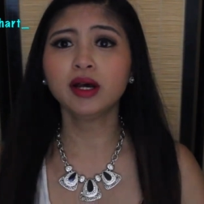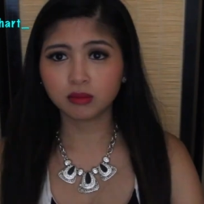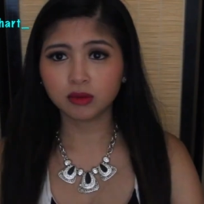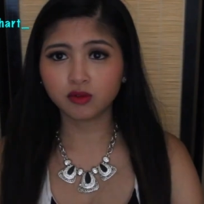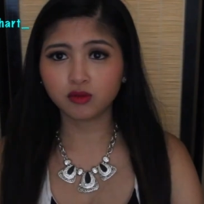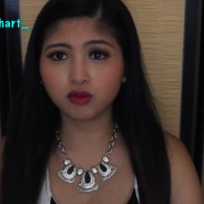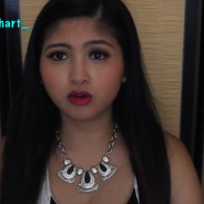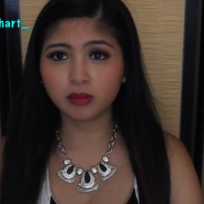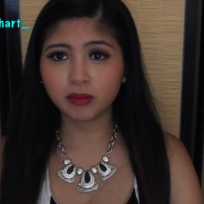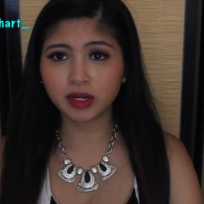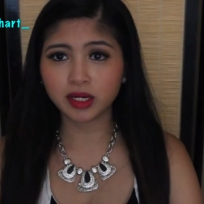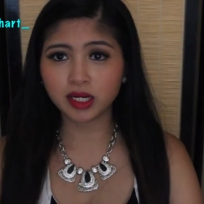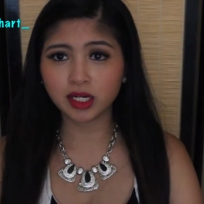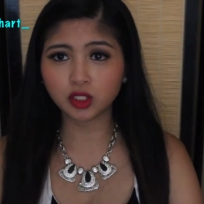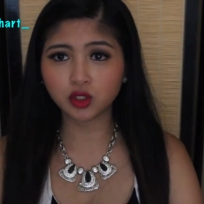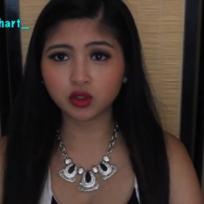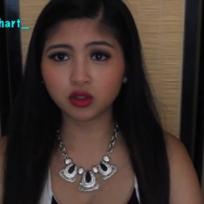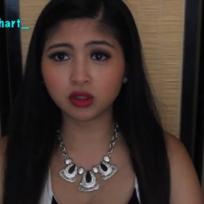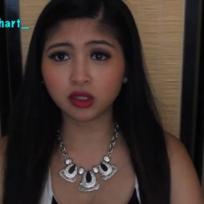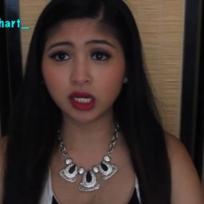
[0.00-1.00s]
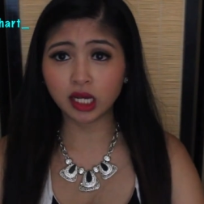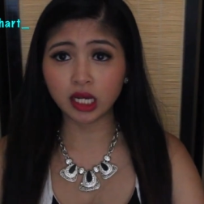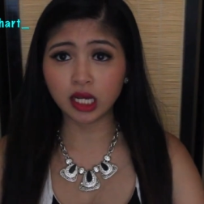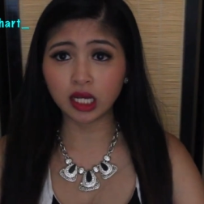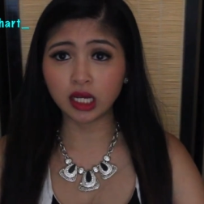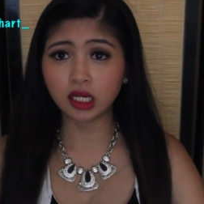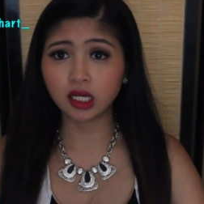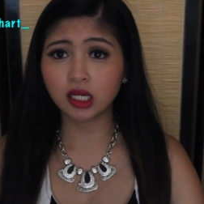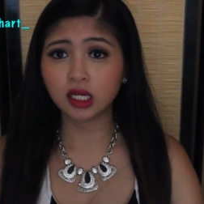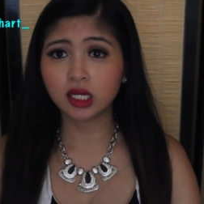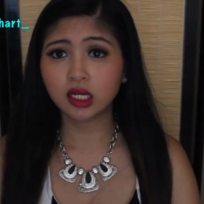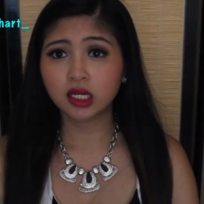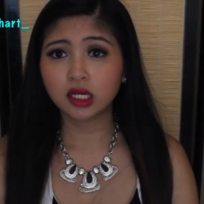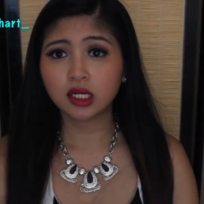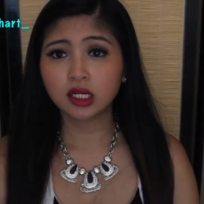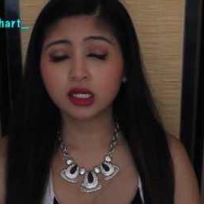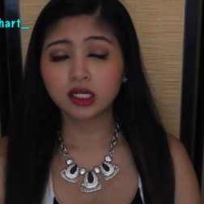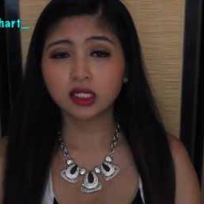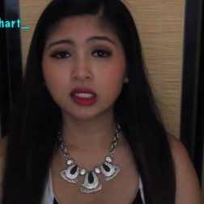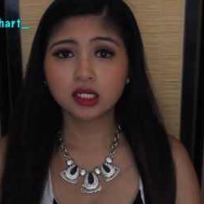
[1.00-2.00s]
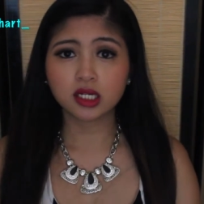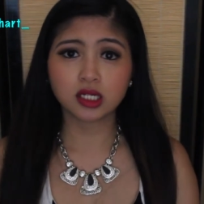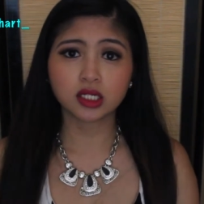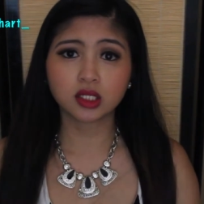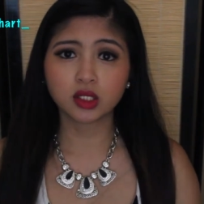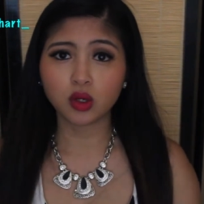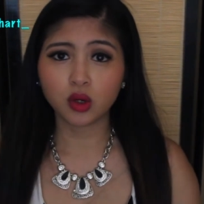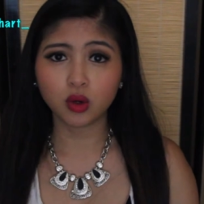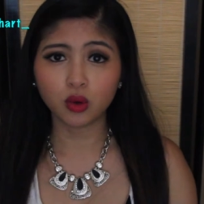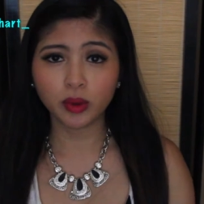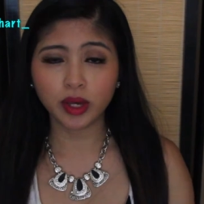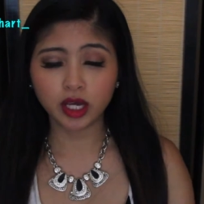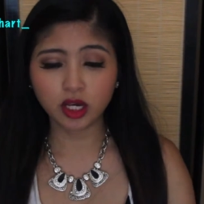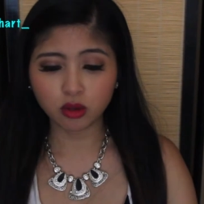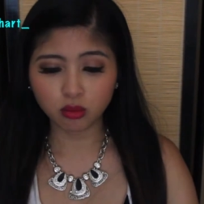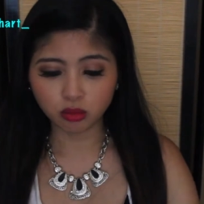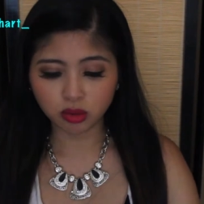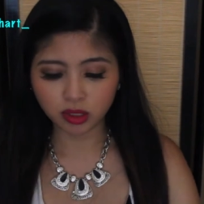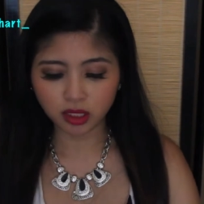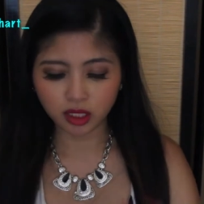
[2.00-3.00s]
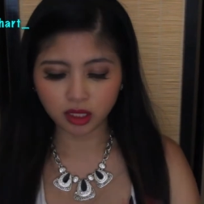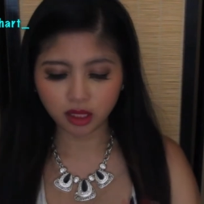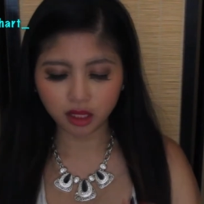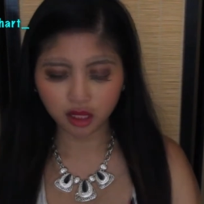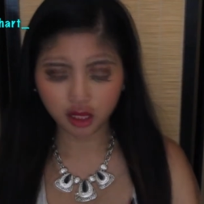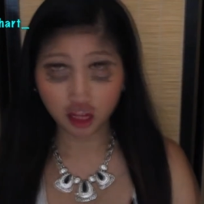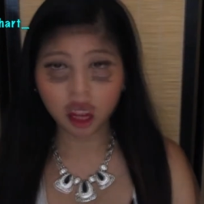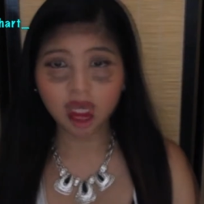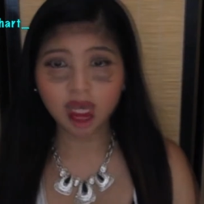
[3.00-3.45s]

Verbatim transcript: before my natural lighting does go away completely.